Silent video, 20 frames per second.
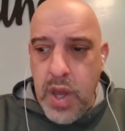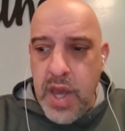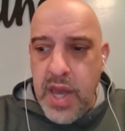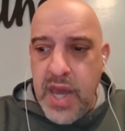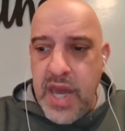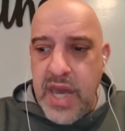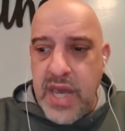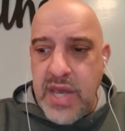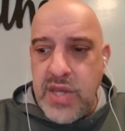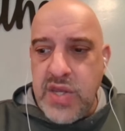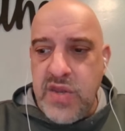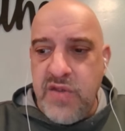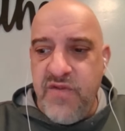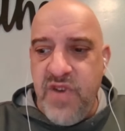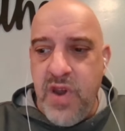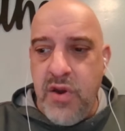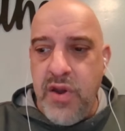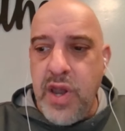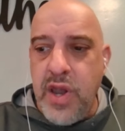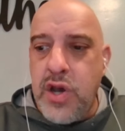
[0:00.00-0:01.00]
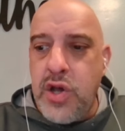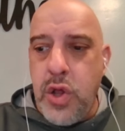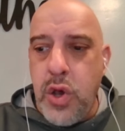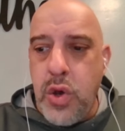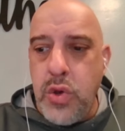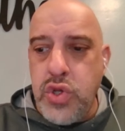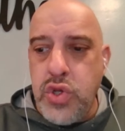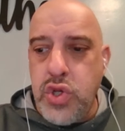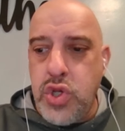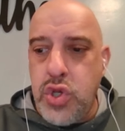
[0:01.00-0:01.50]
He is very
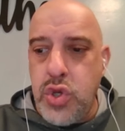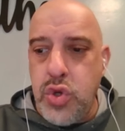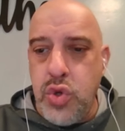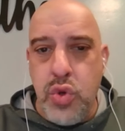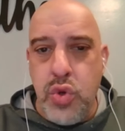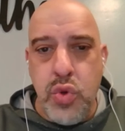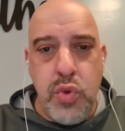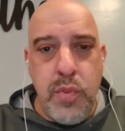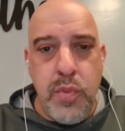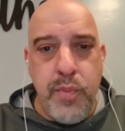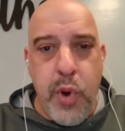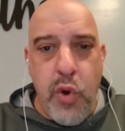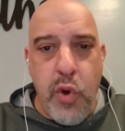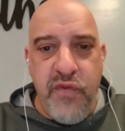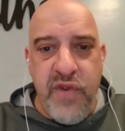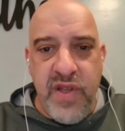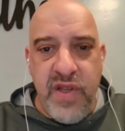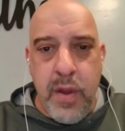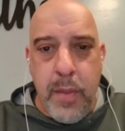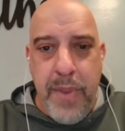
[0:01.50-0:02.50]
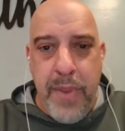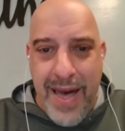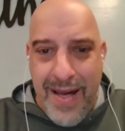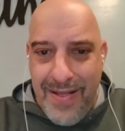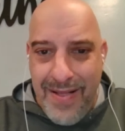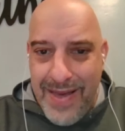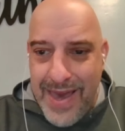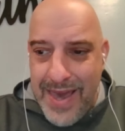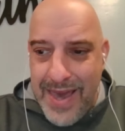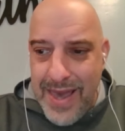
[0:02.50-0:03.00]
close to Bo
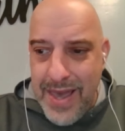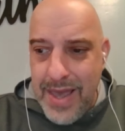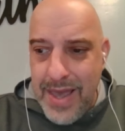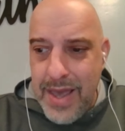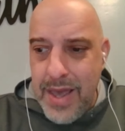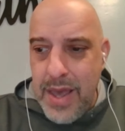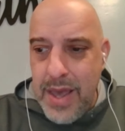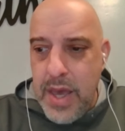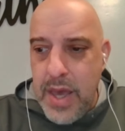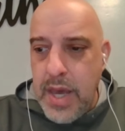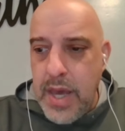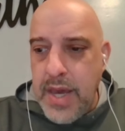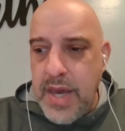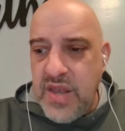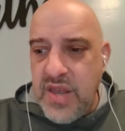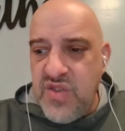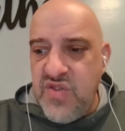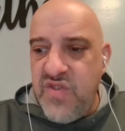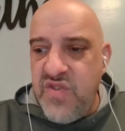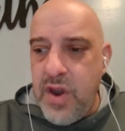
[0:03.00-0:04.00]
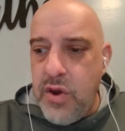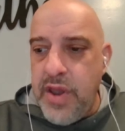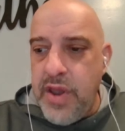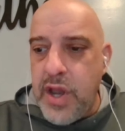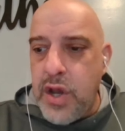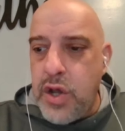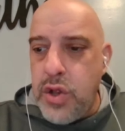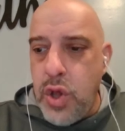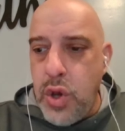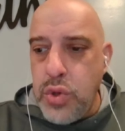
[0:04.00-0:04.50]
Filippelli. He's very
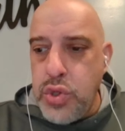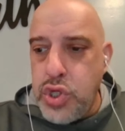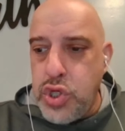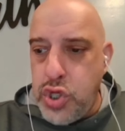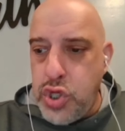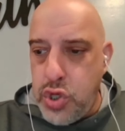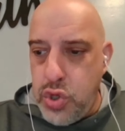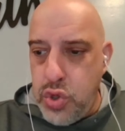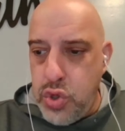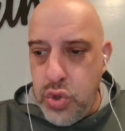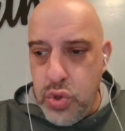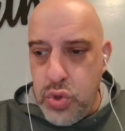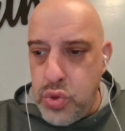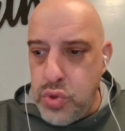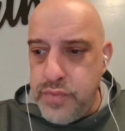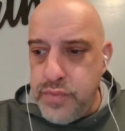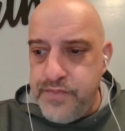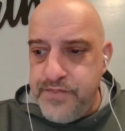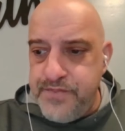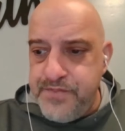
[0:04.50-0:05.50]
close to